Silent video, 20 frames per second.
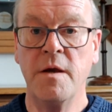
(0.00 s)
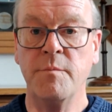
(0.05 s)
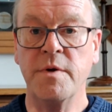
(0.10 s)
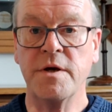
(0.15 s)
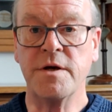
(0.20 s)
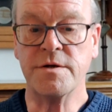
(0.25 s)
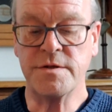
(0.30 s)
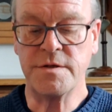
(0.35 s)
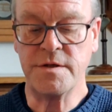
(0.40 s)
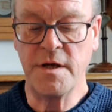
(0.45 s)

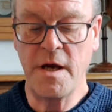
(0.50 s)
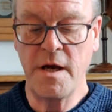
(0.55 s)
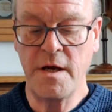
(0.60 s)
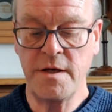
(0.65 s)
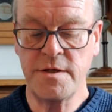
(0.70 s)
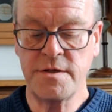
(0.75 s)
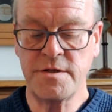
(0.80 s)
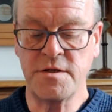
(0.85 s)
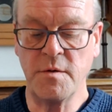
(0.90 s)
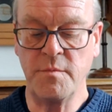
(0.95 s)
because the
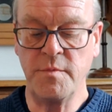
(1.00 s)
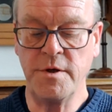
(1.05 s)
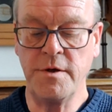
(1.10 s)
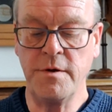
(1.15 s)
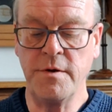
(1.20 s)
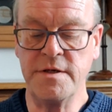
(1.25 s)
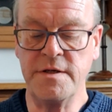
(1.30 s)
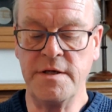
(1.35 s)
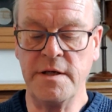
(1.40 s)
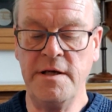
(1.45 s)

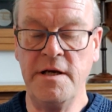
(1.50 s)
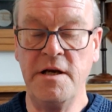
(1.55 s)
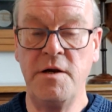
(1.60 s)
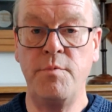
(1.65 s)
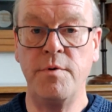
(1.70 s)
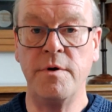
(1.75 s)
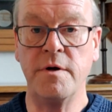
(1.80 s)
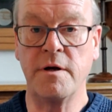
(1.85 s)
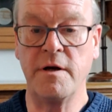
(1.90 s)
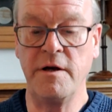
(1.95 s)
ASW had
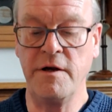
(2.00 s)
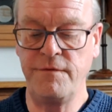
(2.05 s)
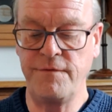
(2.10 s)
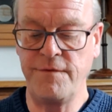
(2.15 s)
deliberately